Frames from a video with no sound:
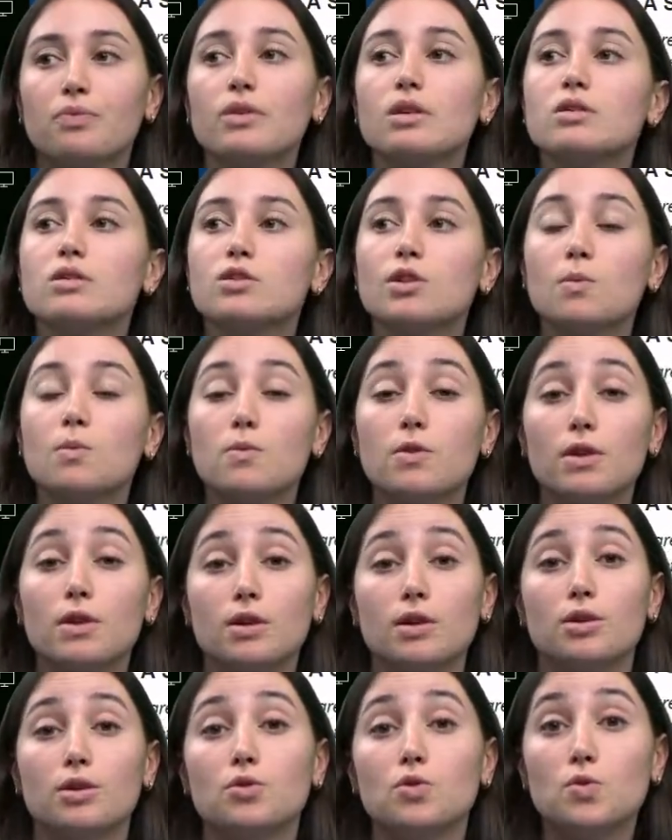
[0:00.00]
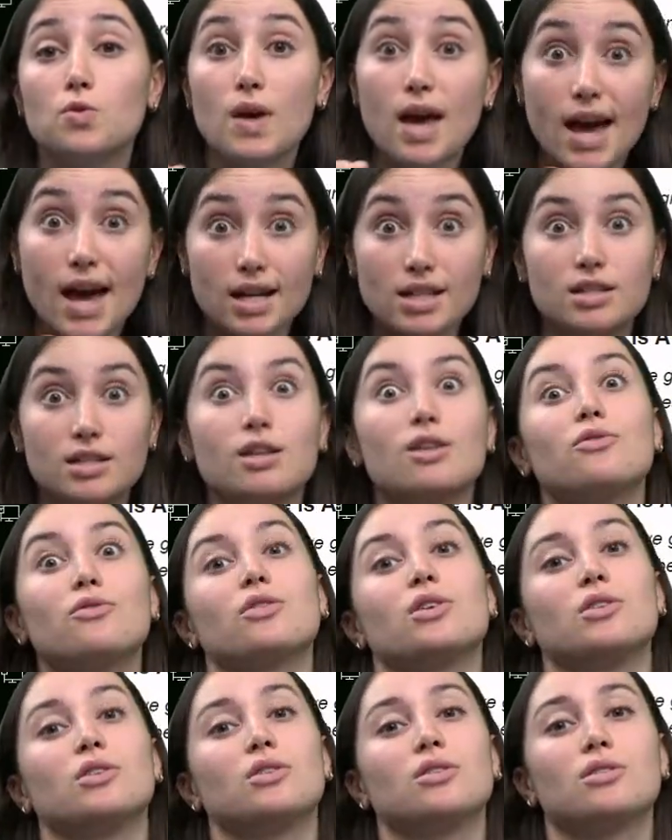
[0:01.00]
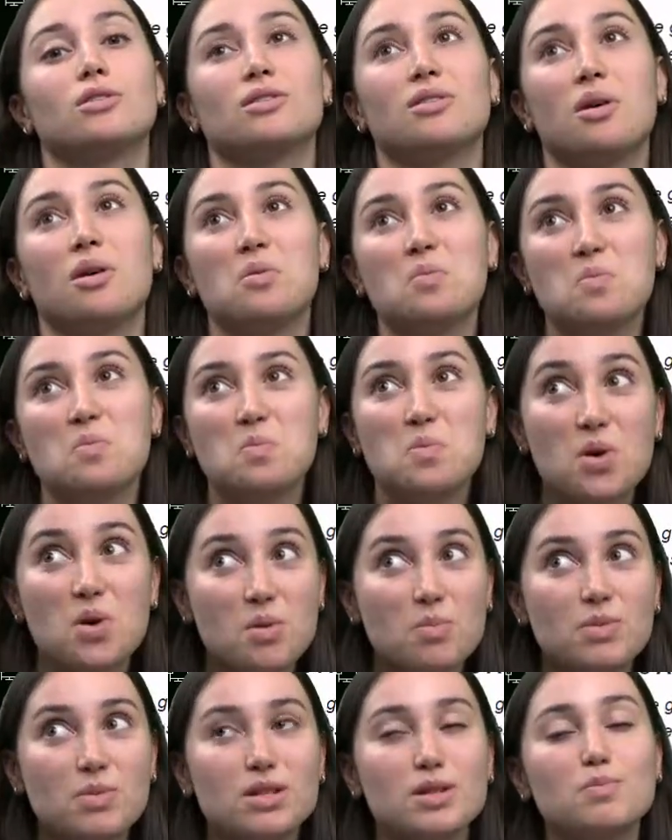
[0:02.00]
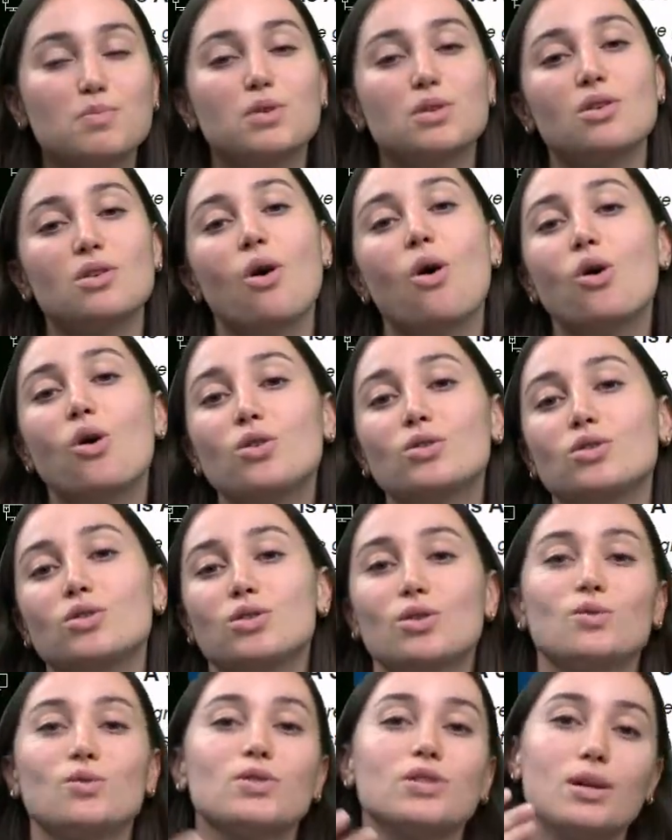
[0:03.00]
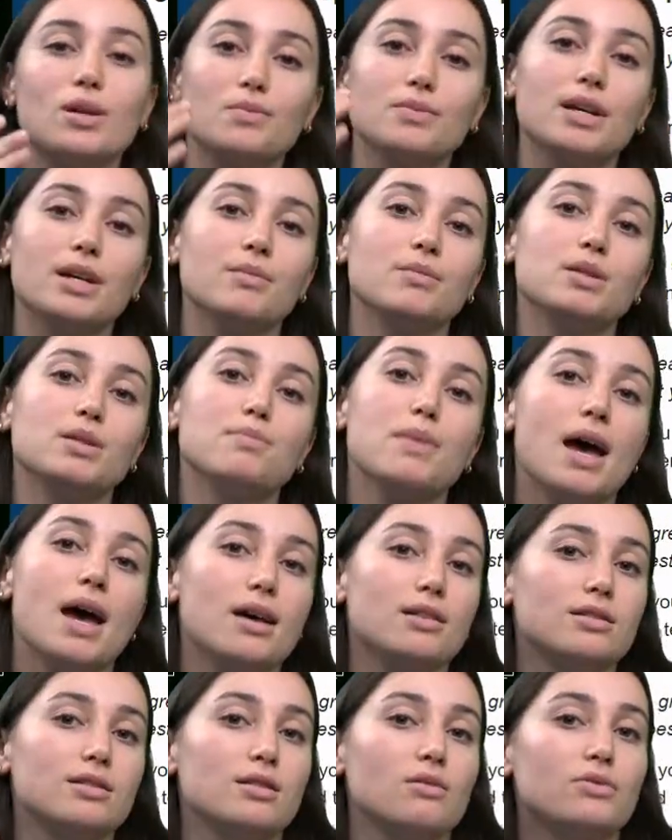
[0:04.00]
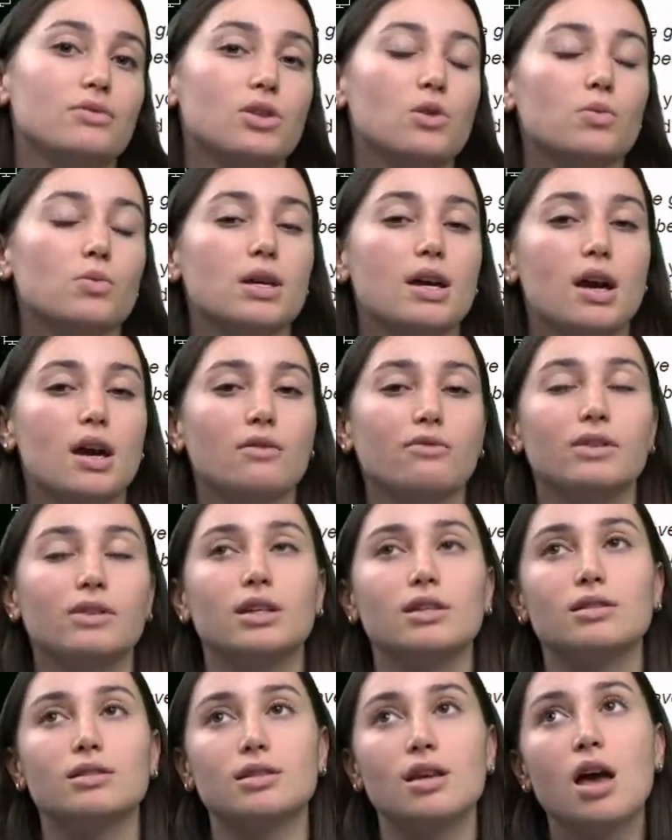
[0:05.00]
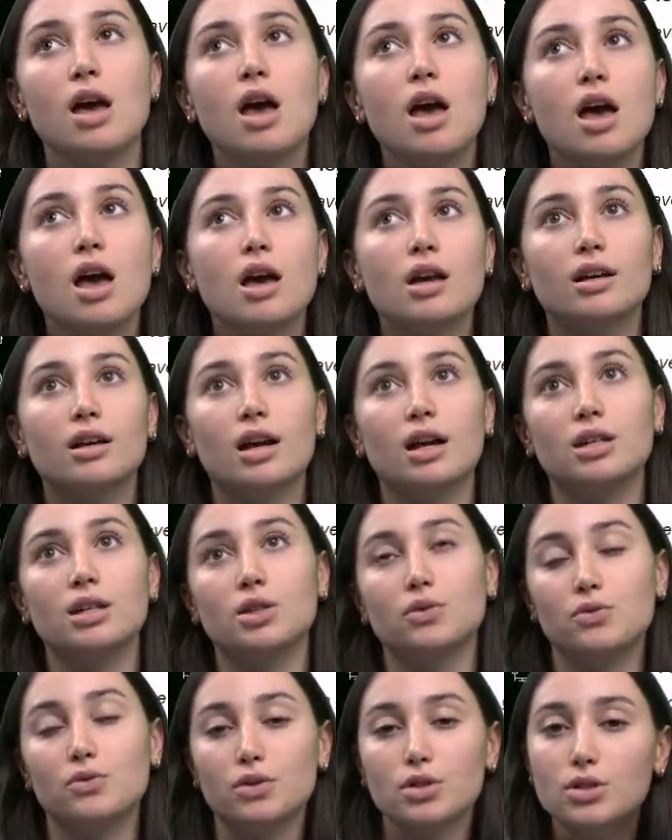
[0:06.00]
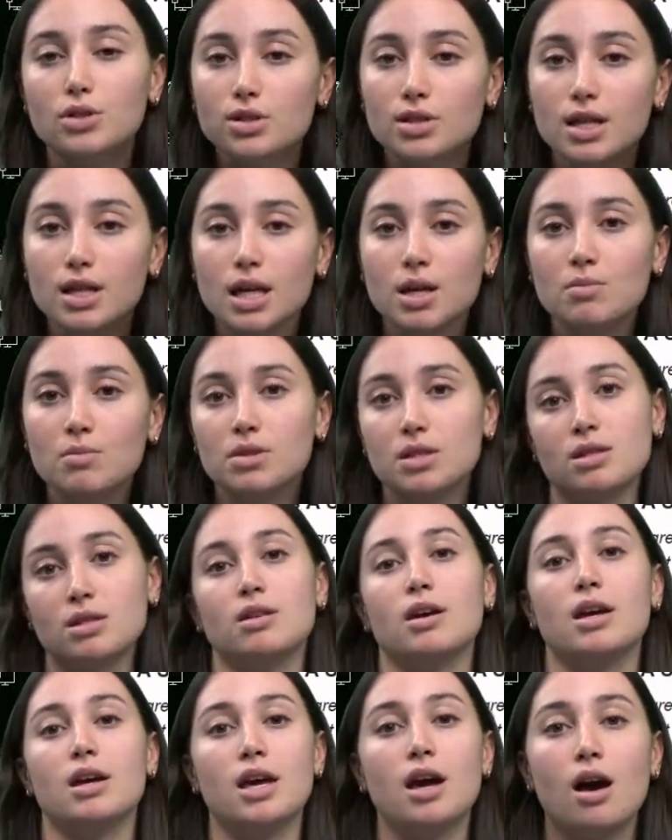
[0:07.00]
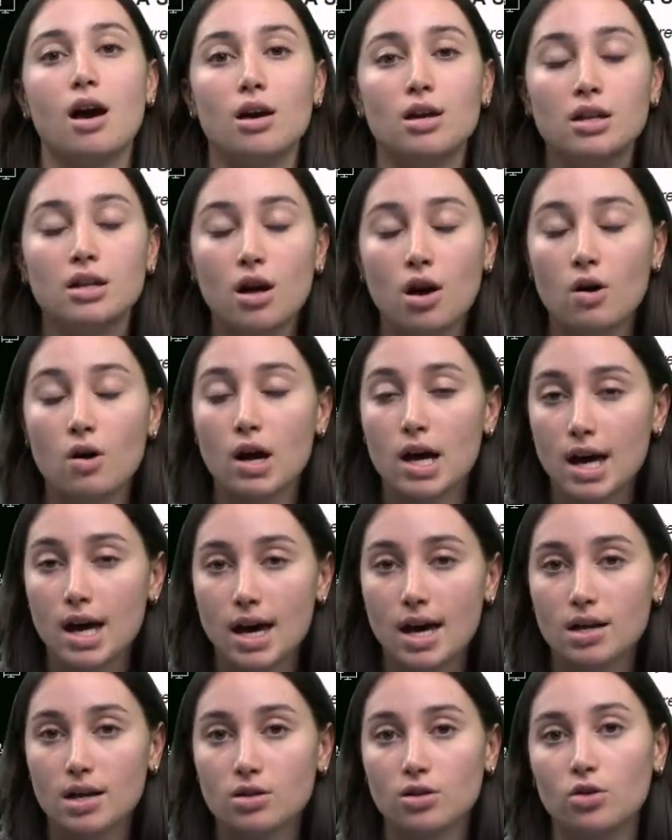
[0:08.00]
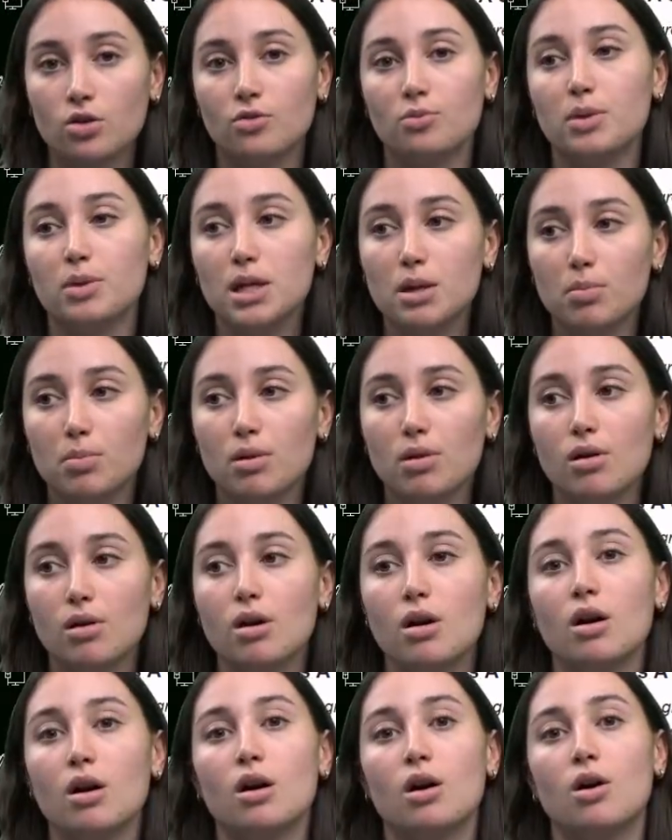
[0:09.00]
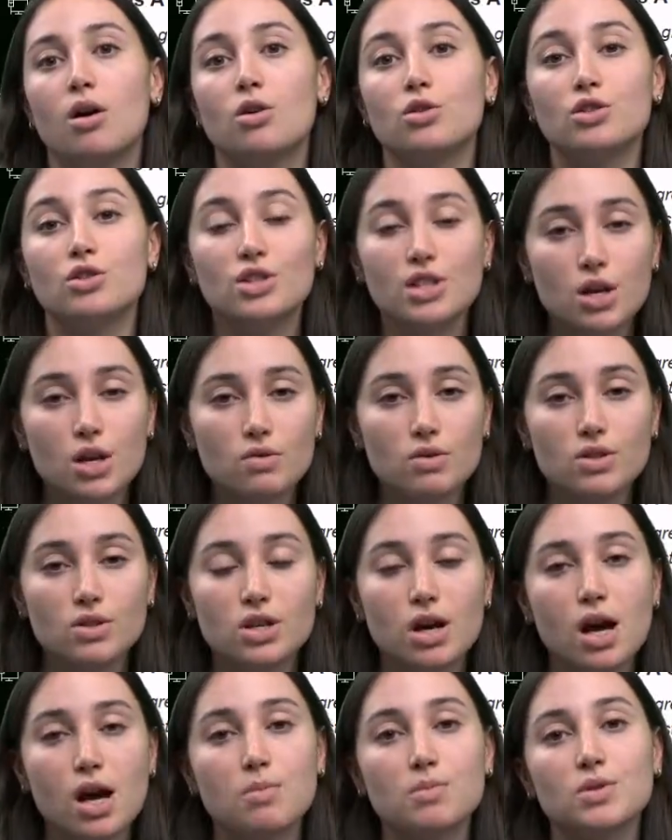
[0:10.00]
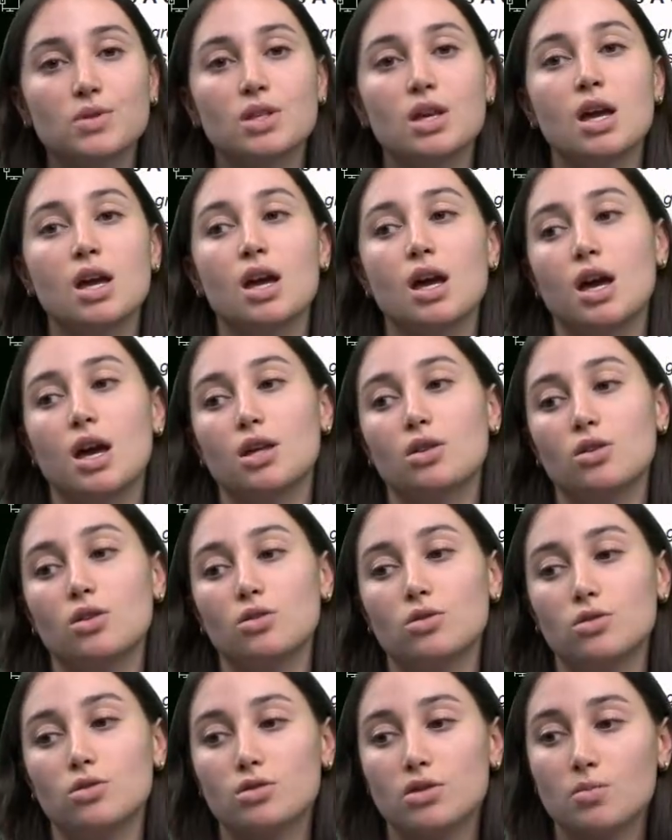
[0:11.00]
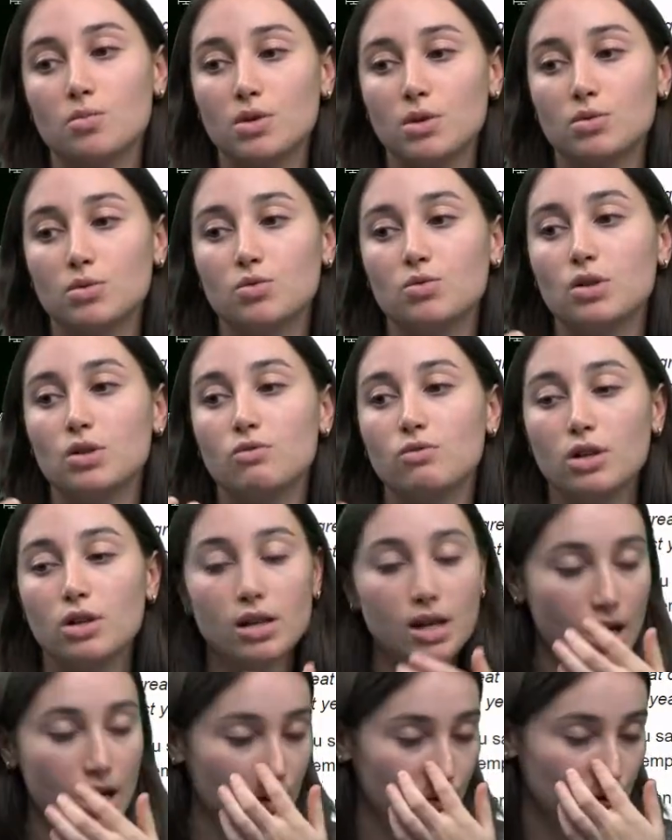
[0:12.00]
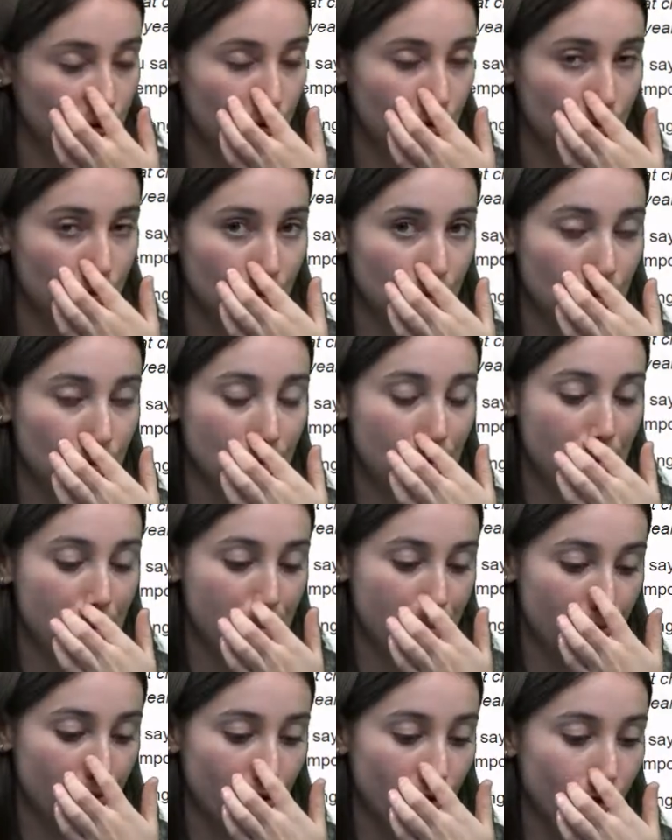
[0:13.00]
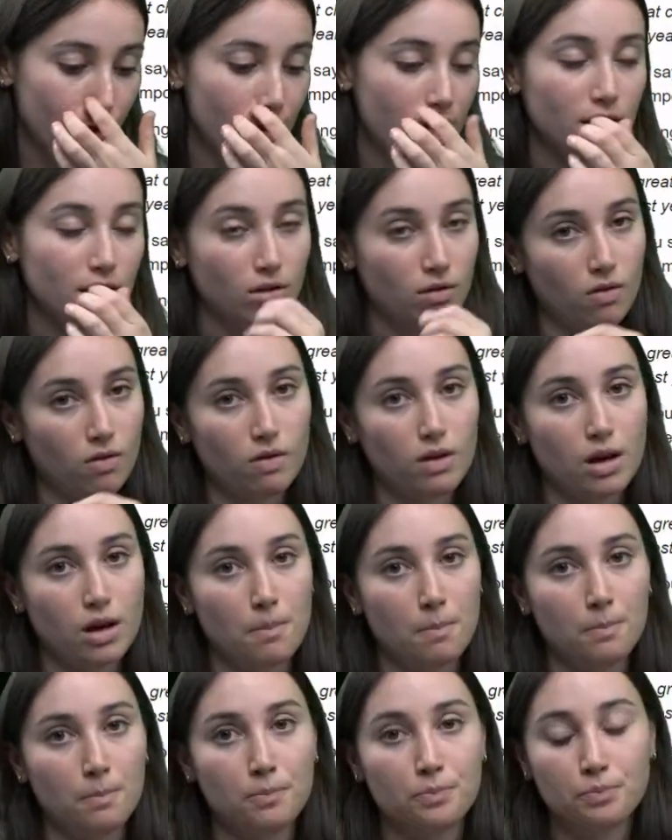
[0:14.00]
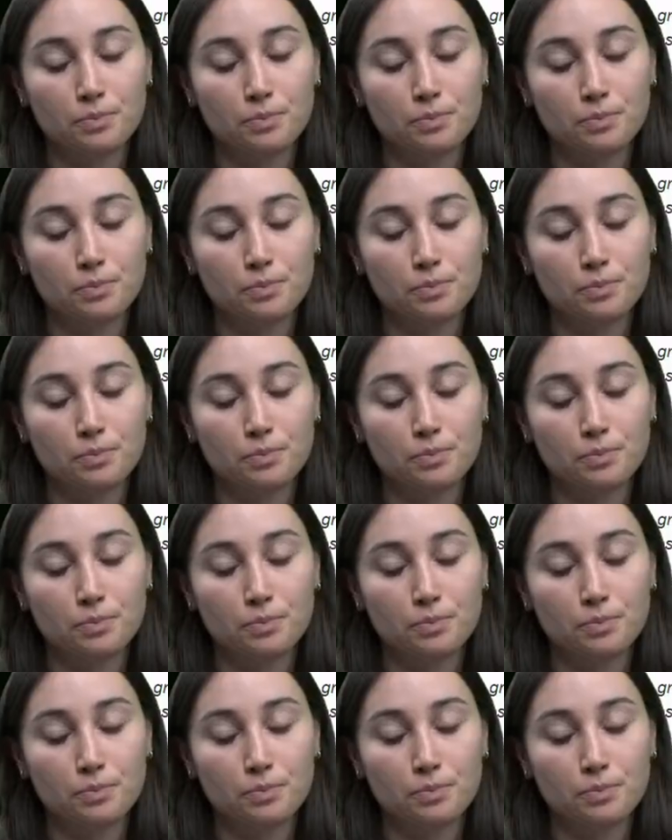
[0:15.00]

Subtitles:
something you do active and on purpose, but also sometimes passive. So we have these kind of schemes in our head of people or stereotypes, and sometimes we really have to reflect on them.